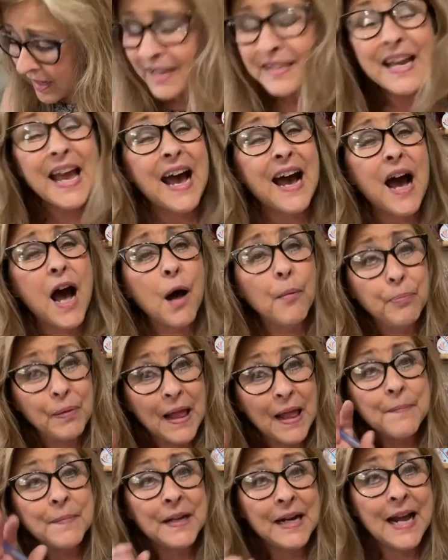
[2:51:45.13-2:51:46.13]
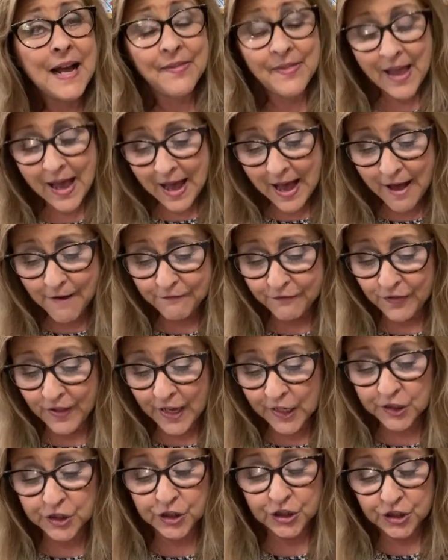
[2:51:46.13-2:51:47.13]
Yeah, I'll blame it on the hot
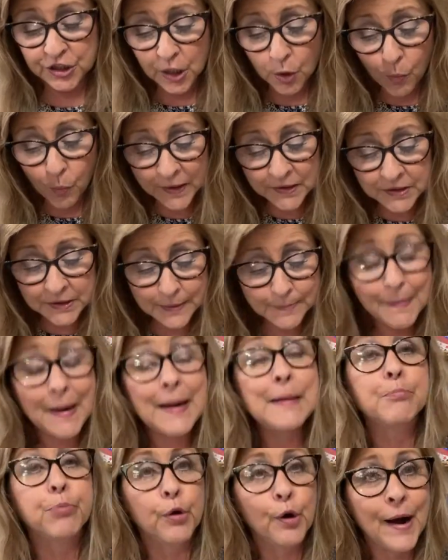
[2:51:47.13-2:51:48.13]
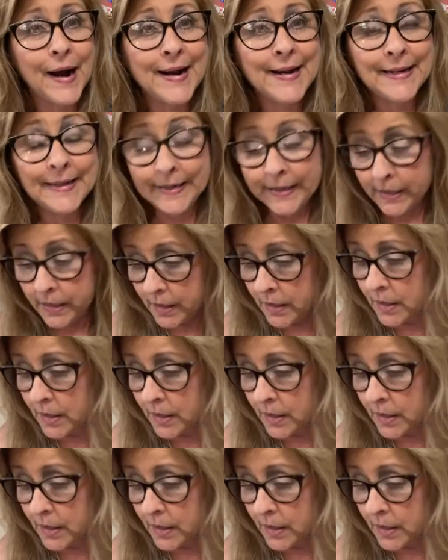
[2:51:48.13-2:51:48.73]
flashes. It went to my brain.